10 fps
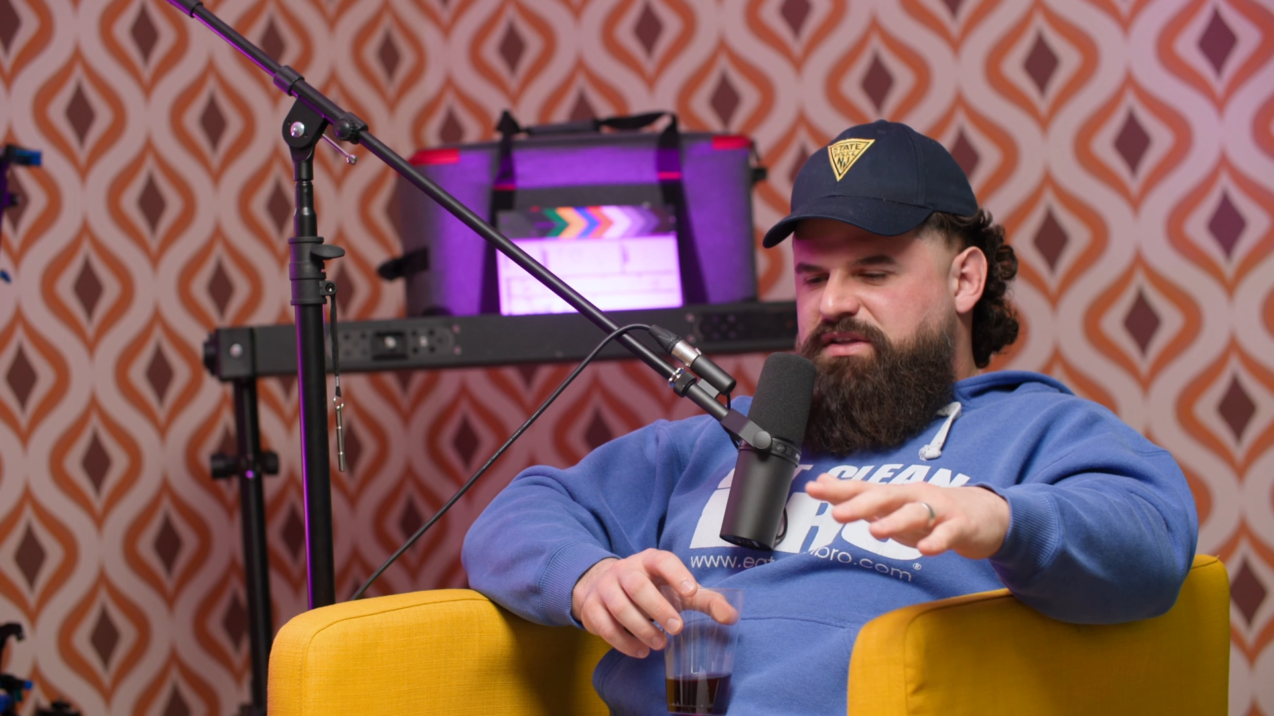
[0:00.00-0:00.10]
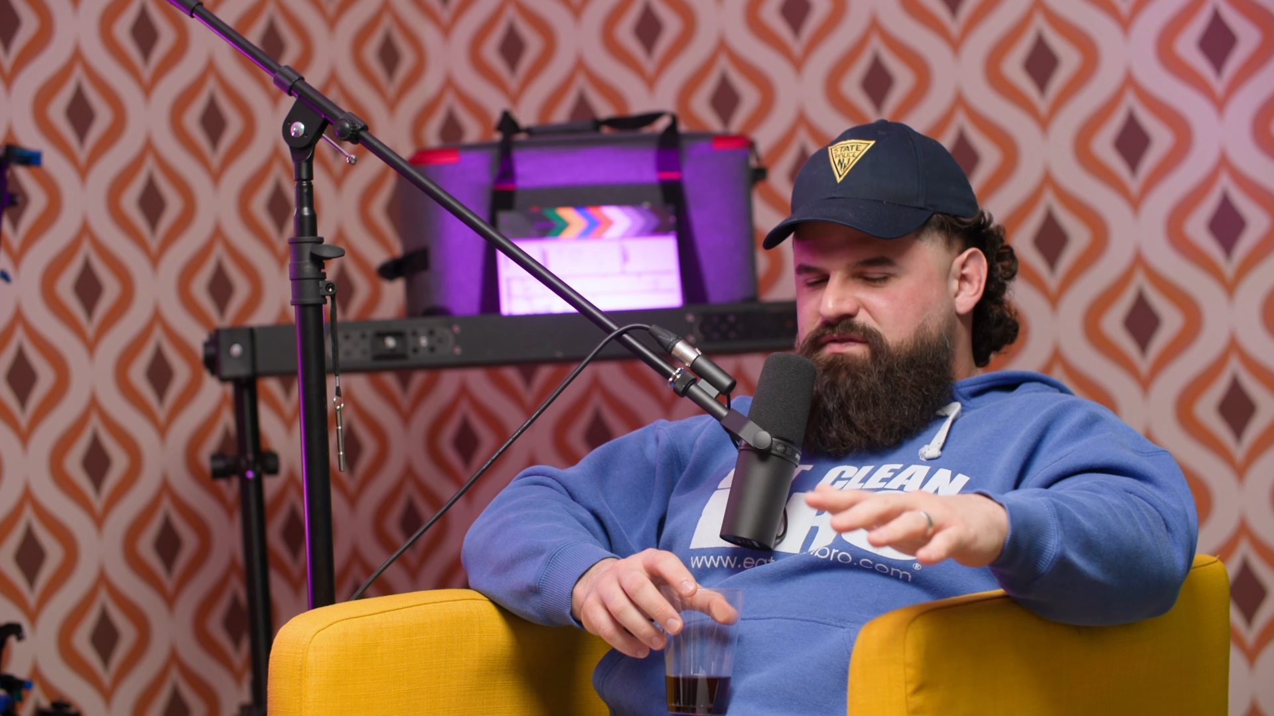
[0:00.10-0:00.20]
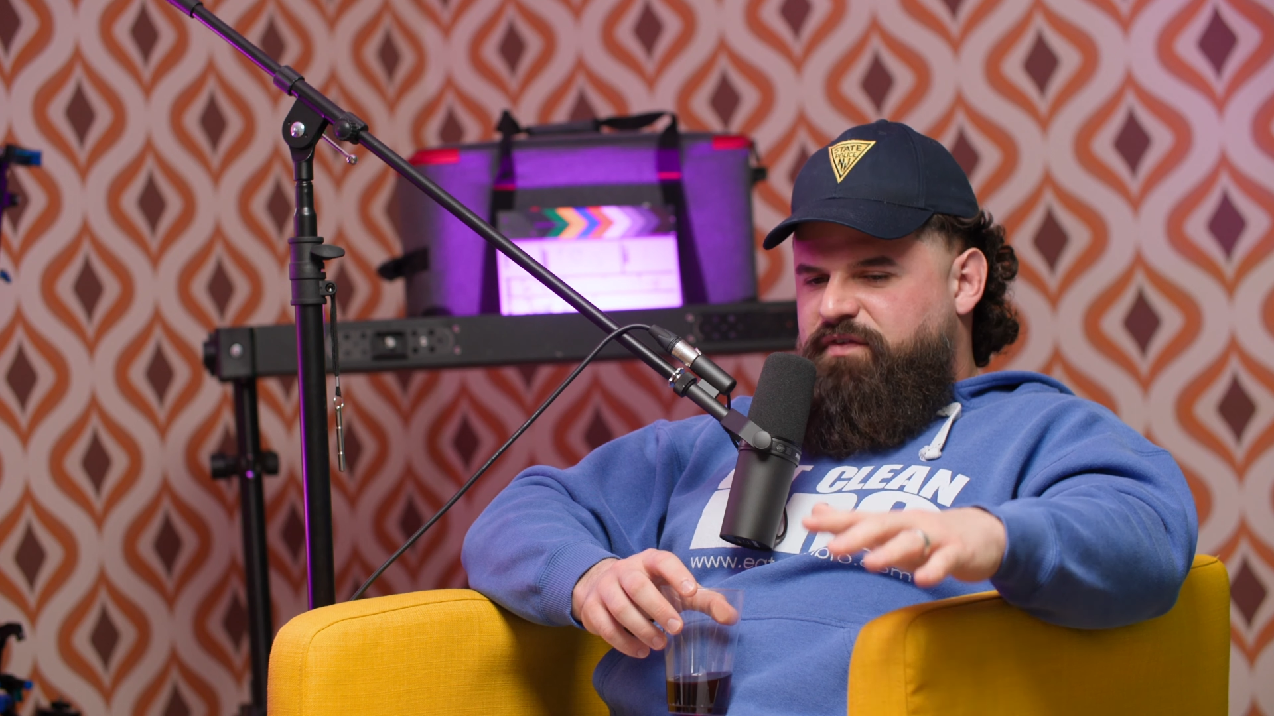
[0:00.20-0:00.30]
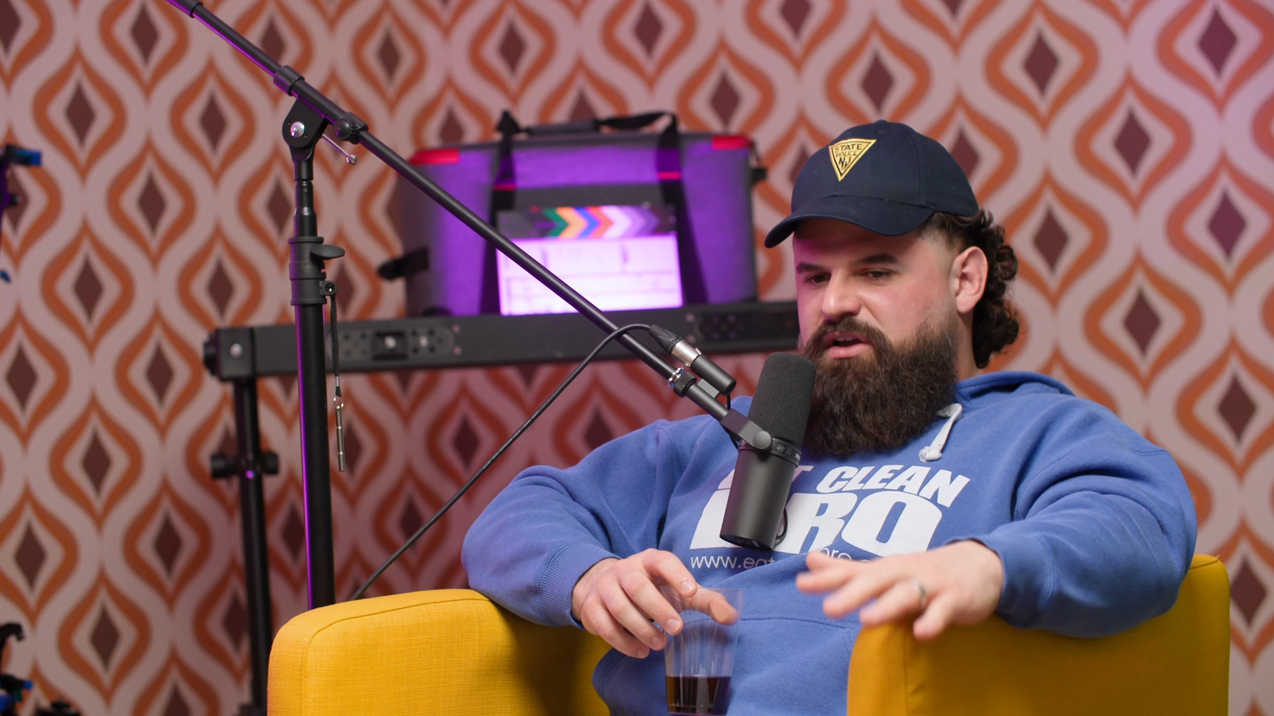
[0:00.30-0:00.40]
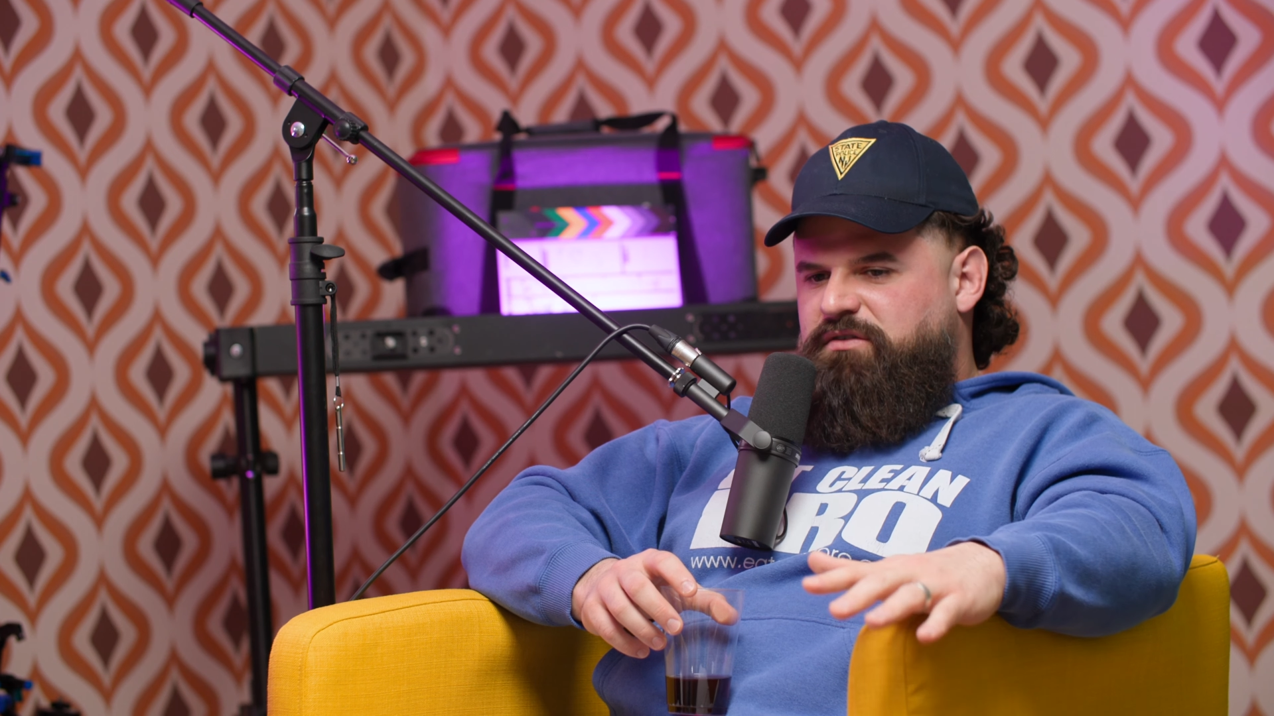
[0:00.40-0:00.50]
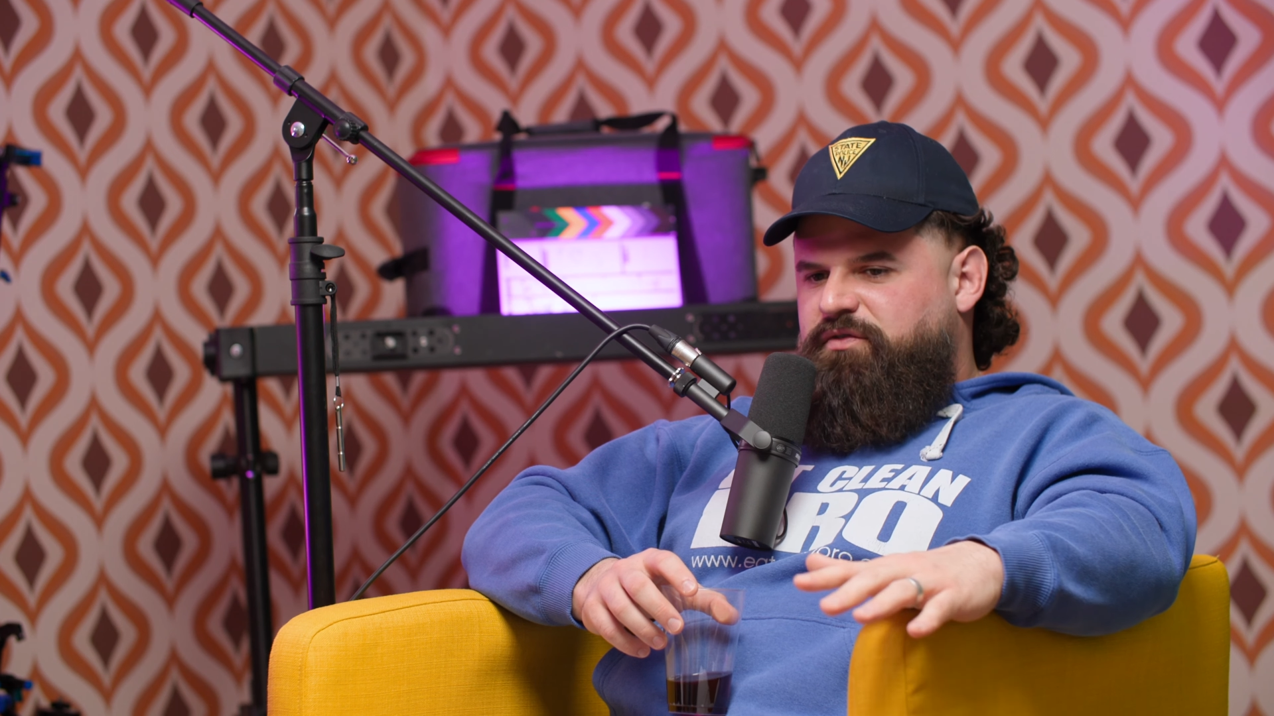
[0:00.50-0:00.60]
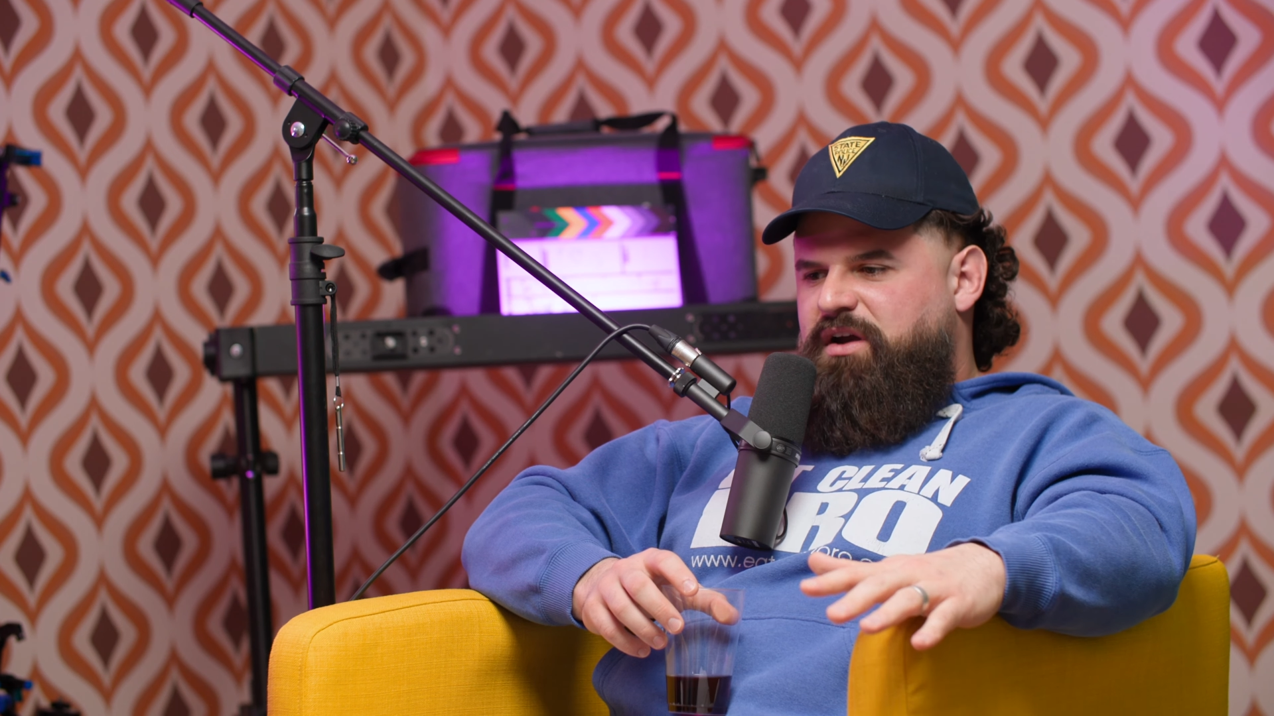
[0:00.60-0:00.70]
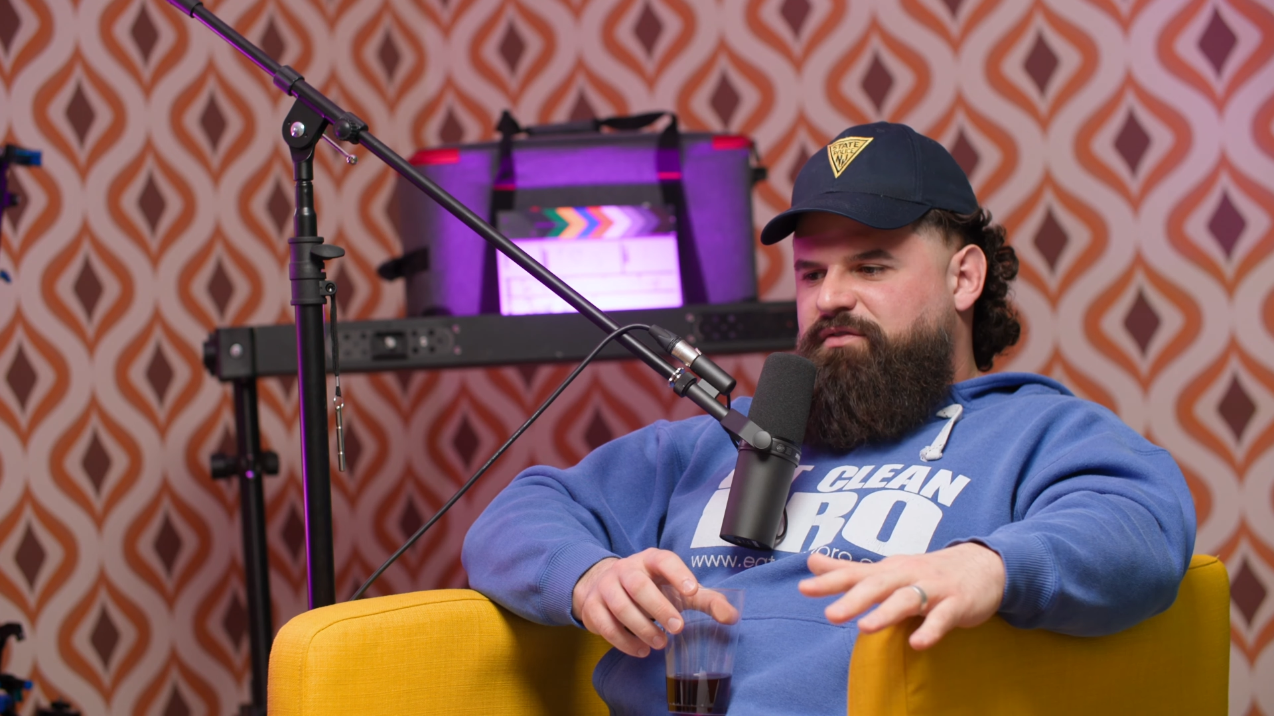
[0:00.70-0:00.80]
It's fucking for